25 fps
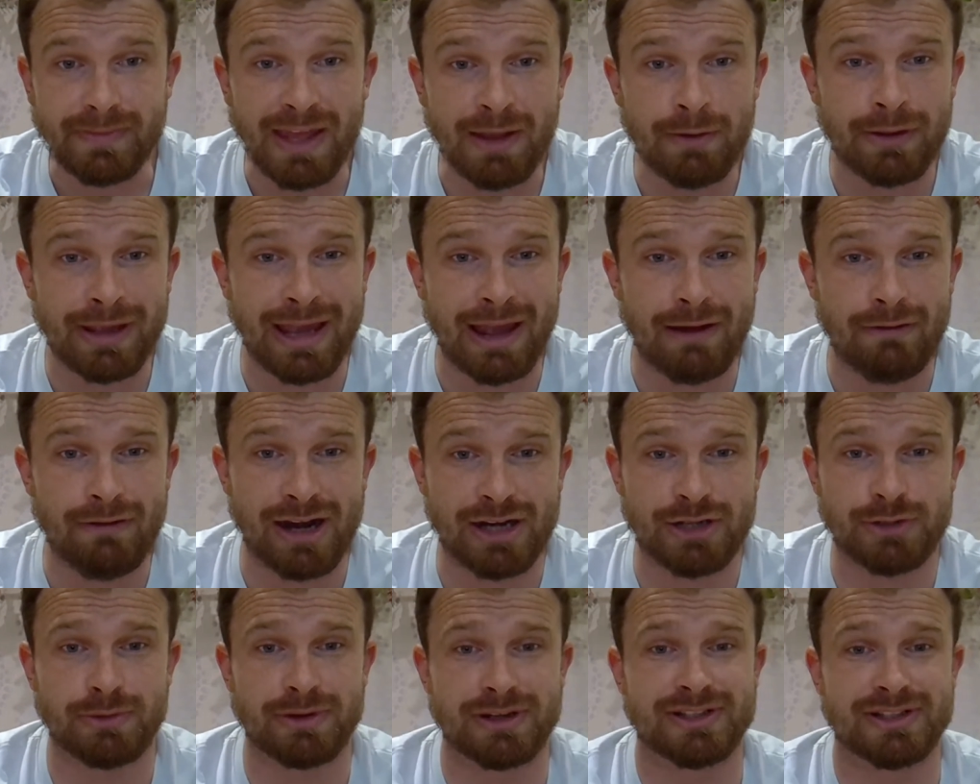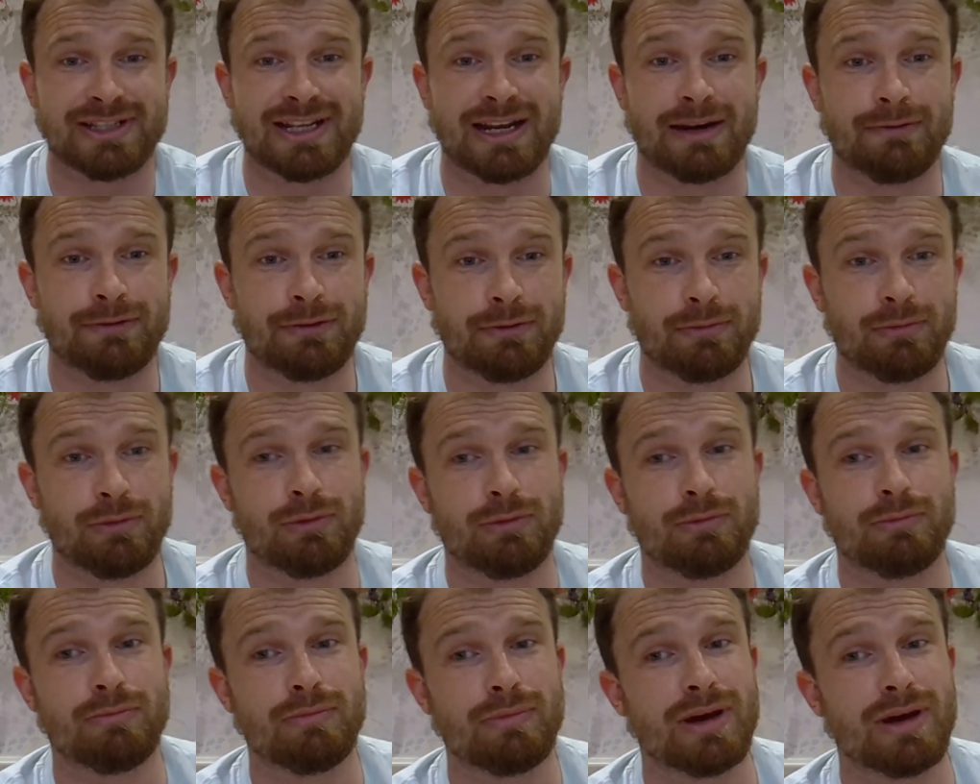If we get Rashford, we can sell him for
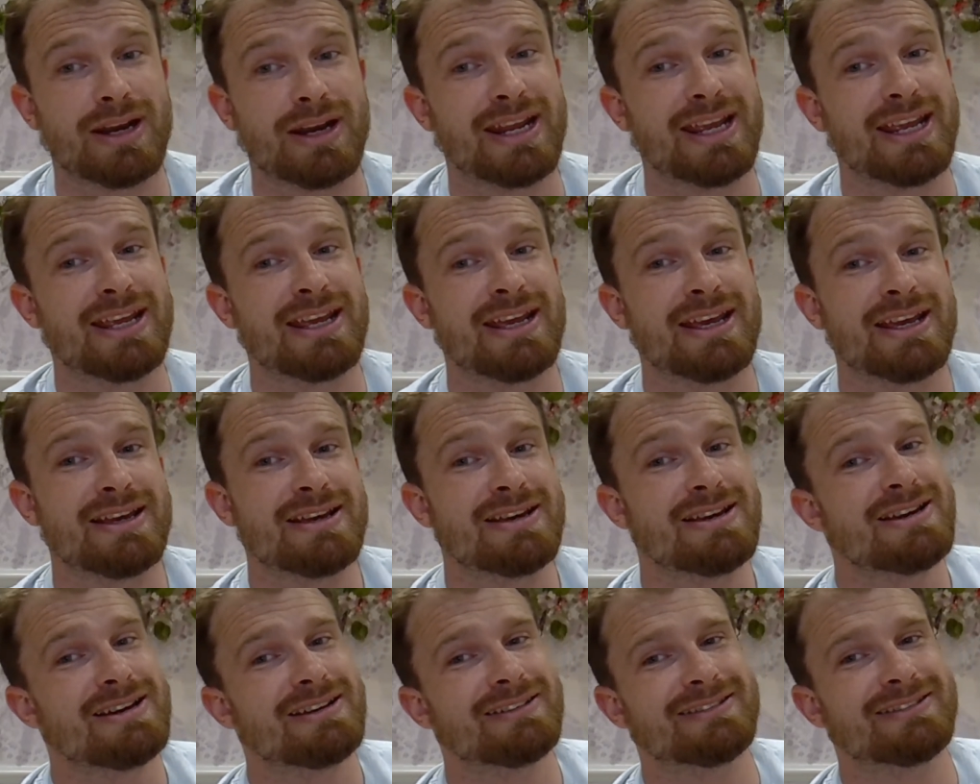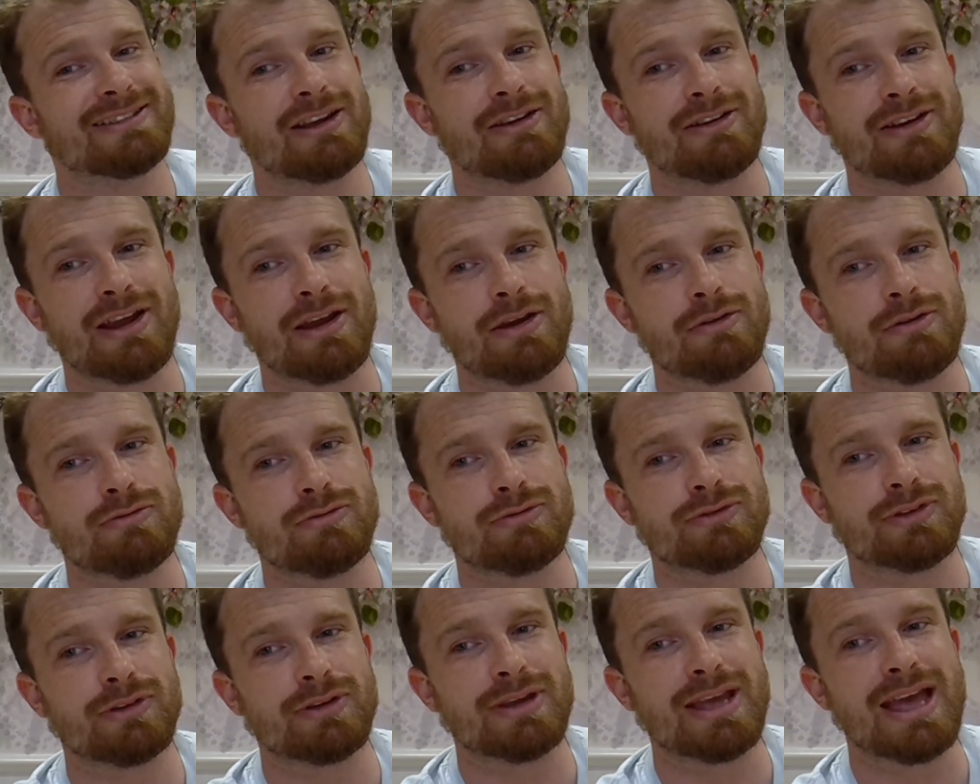more money. Don't
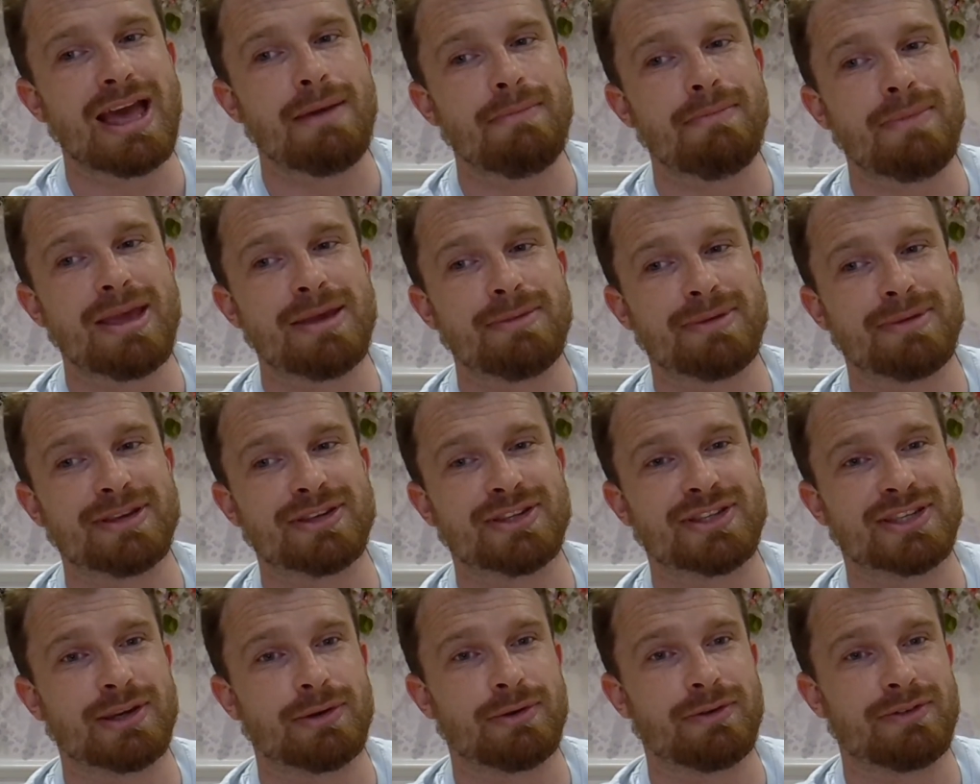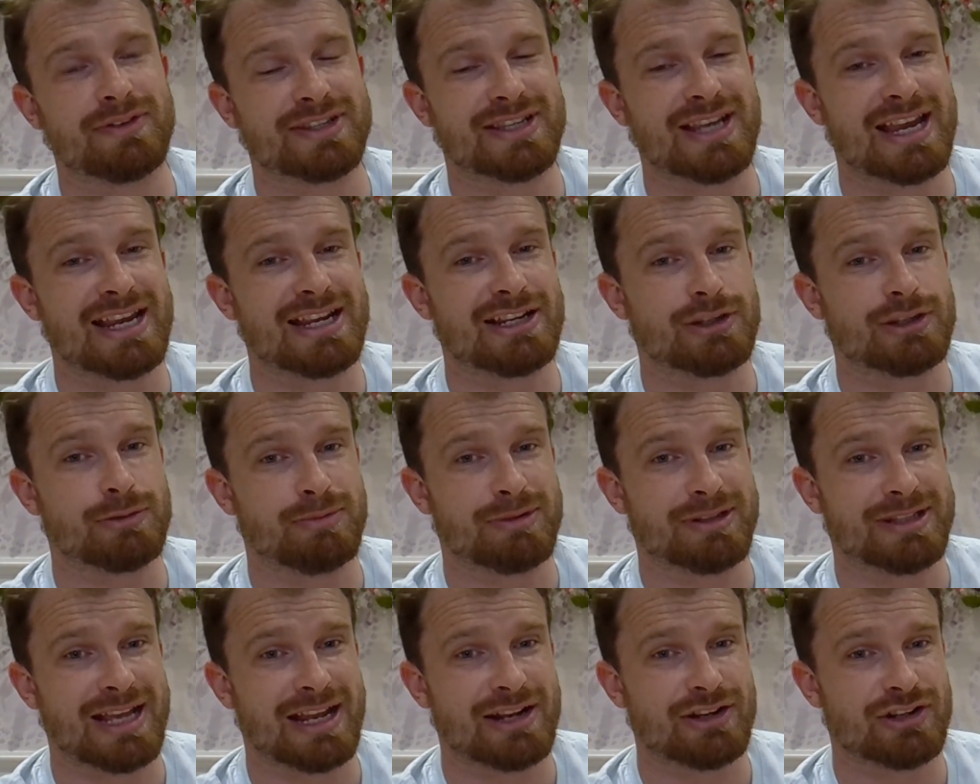know. Yeah, maybe he's still with his age,
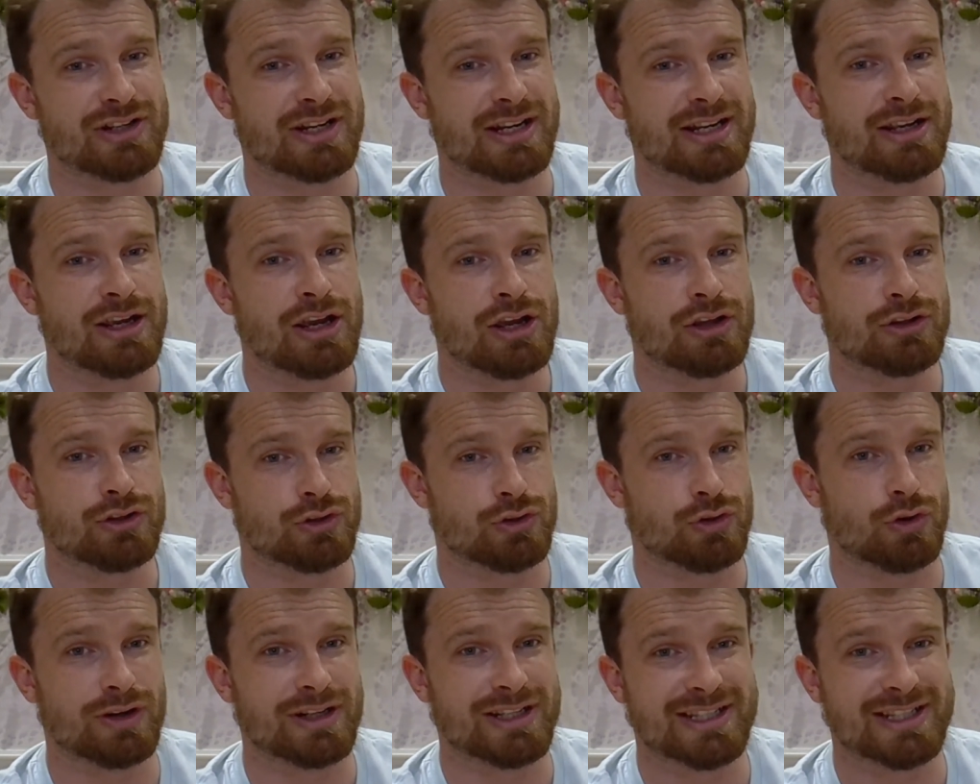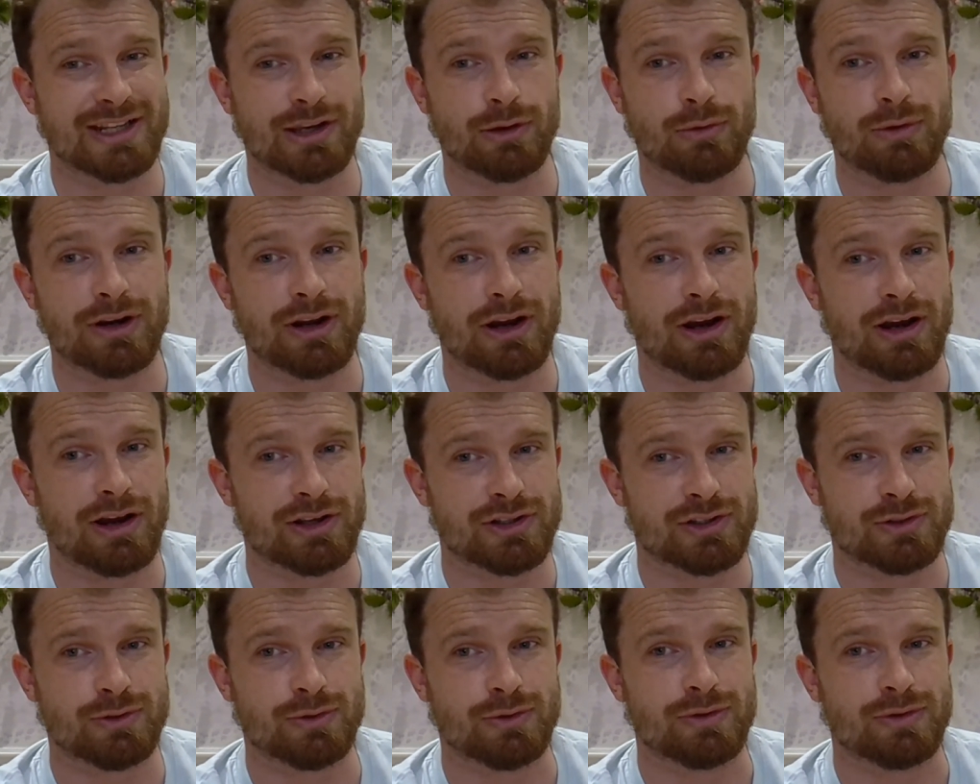potentially. Does Ollie still want
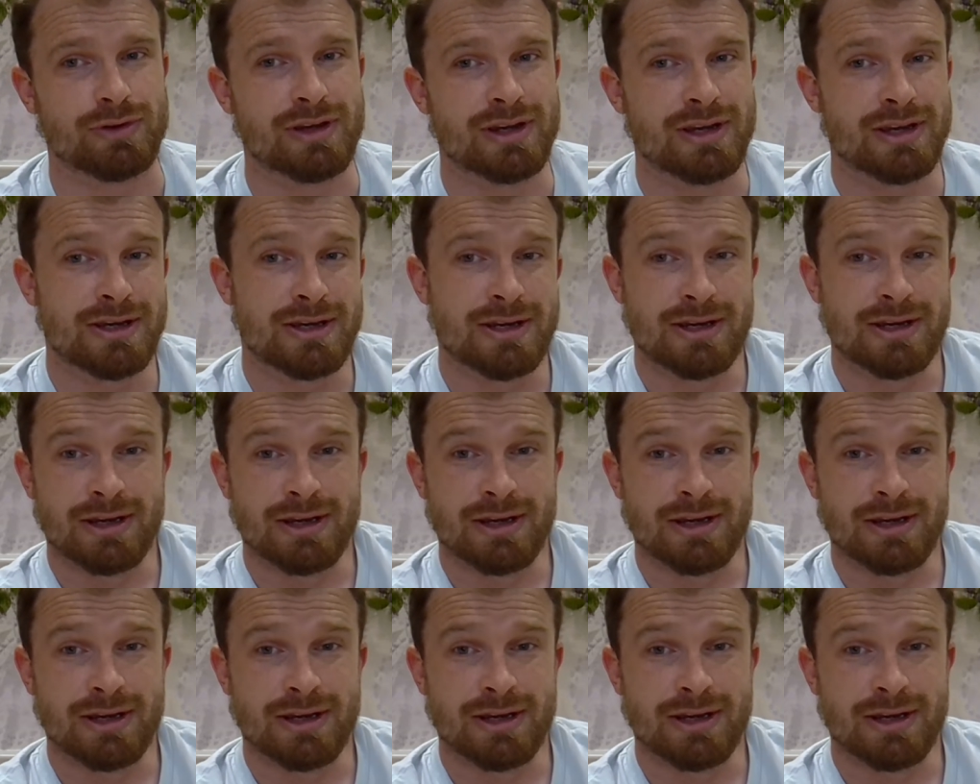Arsenal?